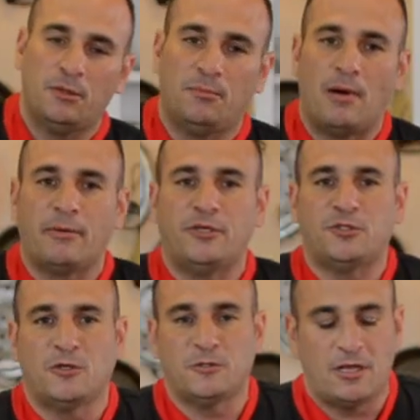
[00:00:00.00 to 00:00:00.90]
bit of barbecue
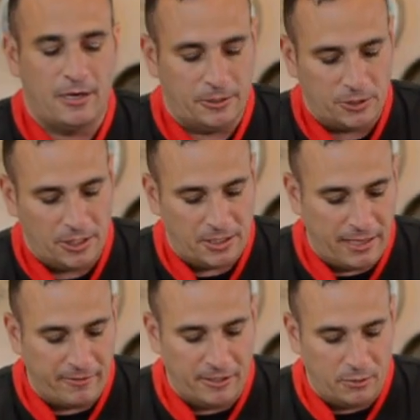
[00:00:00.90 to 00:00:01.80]
sauce on it just to
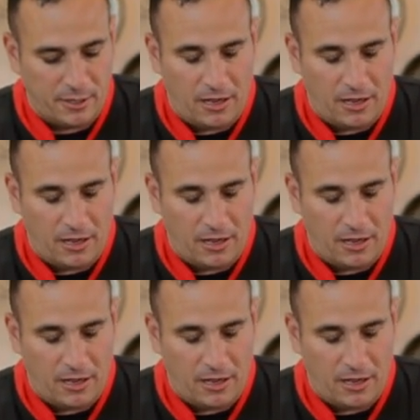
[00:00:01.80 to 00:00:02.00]
give it a little bit